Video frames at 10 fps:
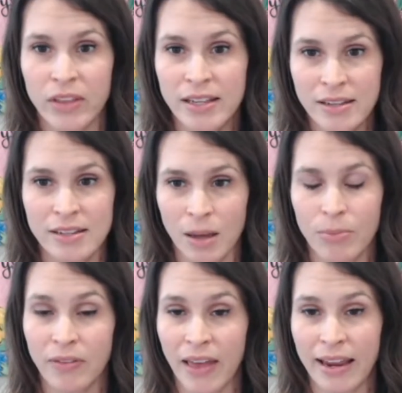This is
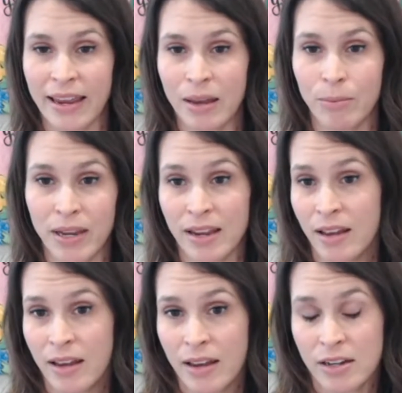something that can be
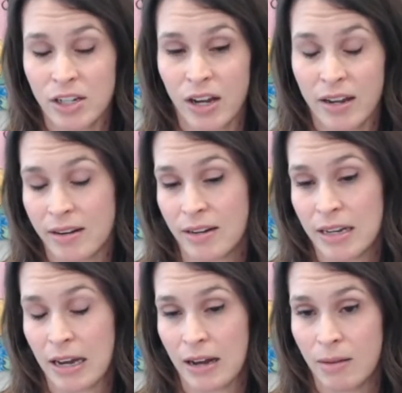done
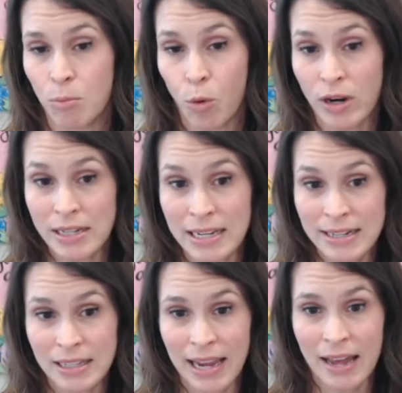more
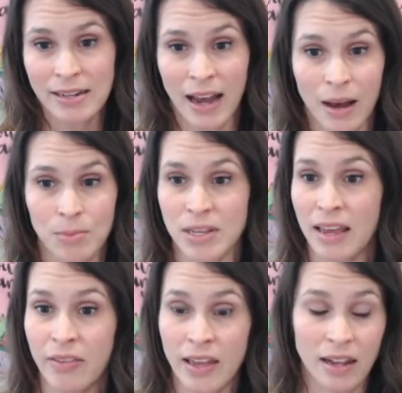intensely at times
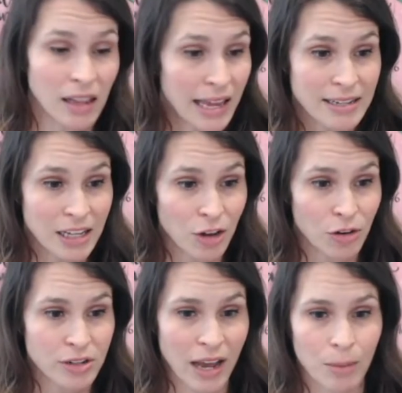and then less at
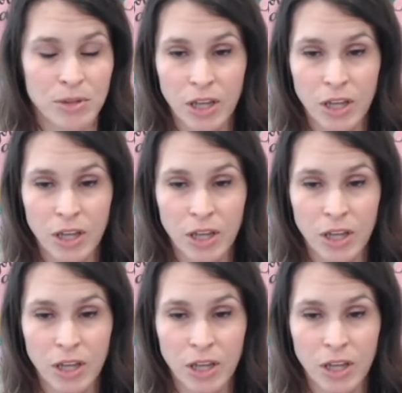other times.